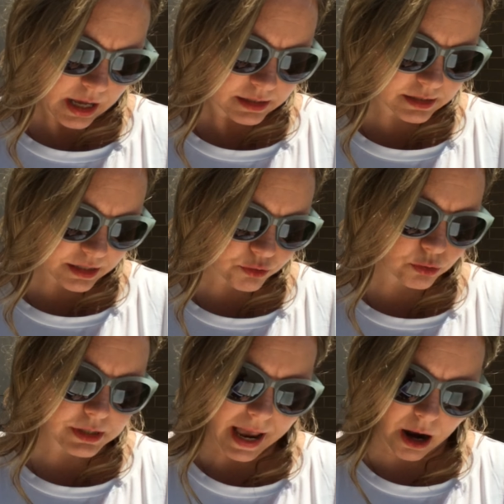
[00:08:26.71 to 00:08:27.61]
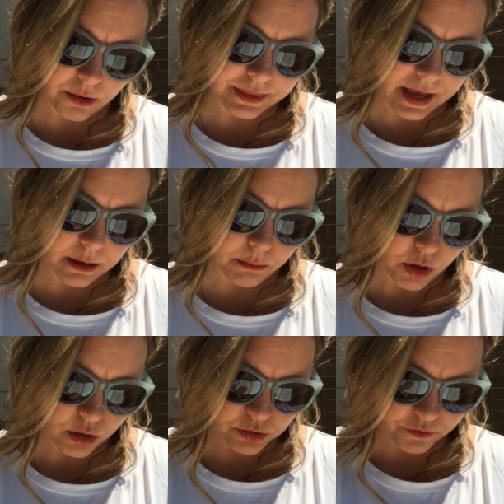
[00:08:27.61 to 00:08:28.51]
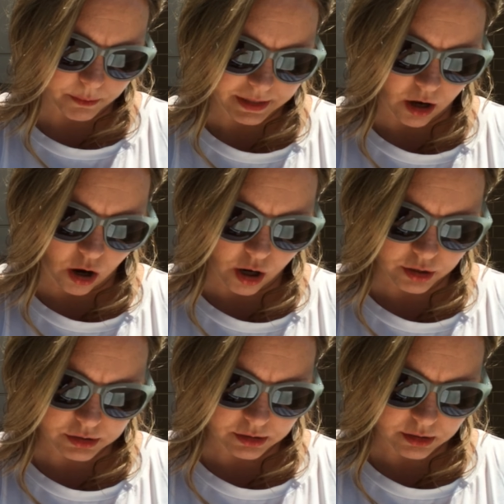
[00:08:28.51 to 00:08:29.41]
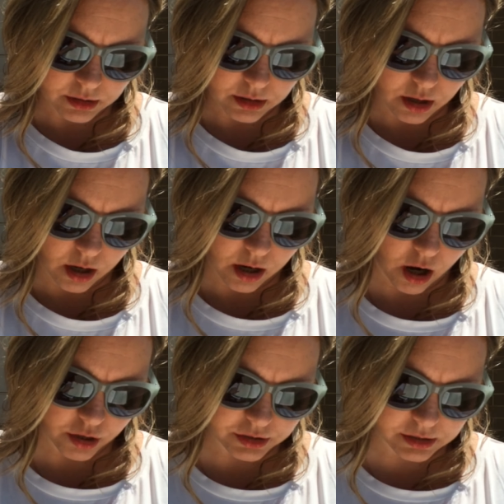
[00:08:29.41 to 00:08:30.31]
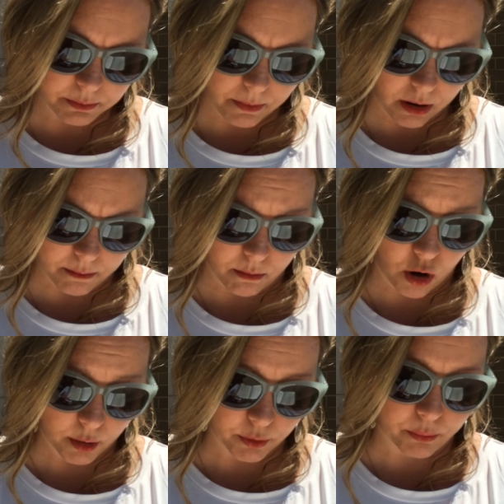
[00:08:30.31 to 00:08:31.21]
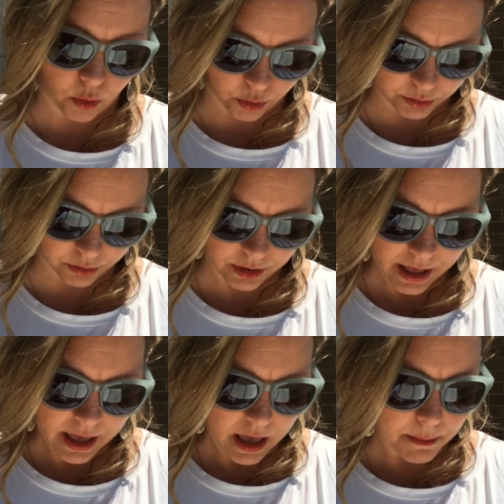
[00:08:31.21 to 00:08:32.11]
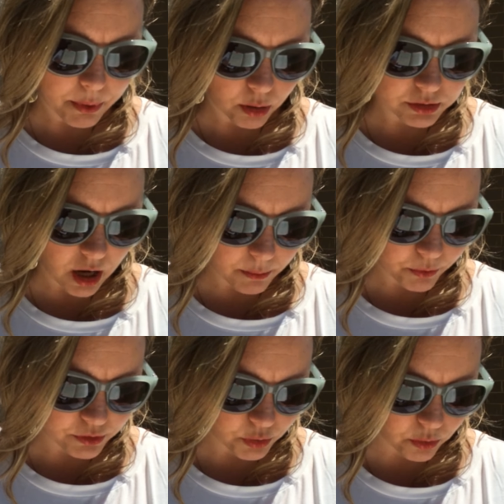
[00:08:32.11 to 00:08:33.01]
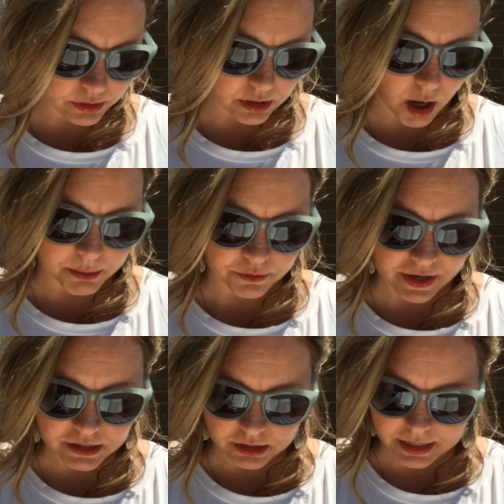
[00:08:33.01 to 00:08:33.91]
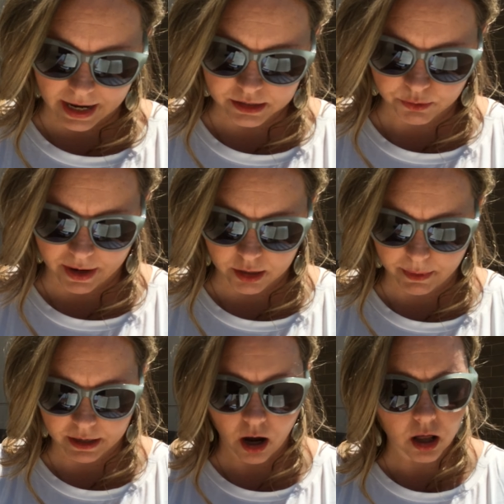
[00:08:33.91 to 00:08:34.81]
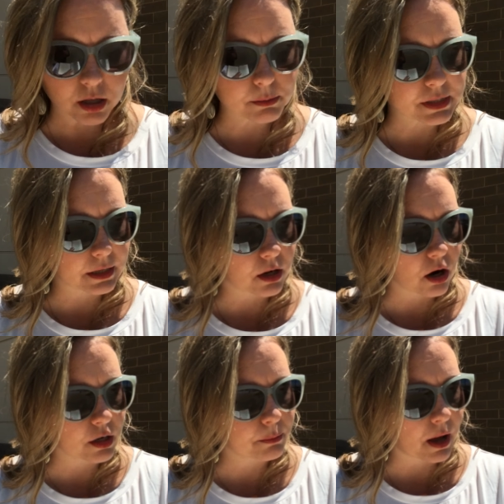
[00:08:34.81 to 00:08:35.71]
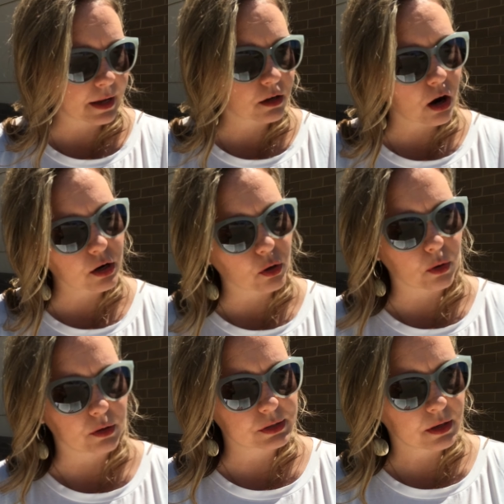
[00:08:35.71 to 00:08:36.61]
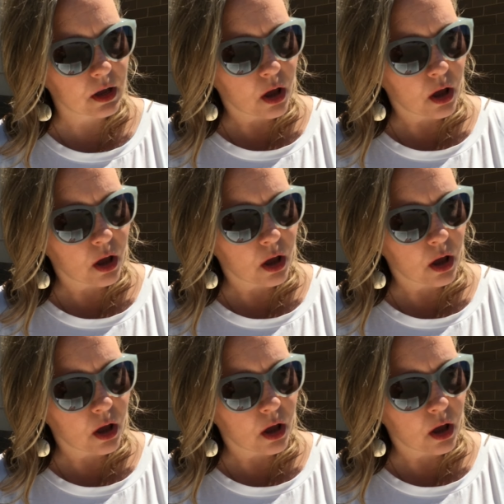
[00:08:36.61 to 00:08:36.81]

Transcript: central tower that emerged from an arched marble portal and bulked upward towards an observation deck surrounded by columns and guarded by gargoyles.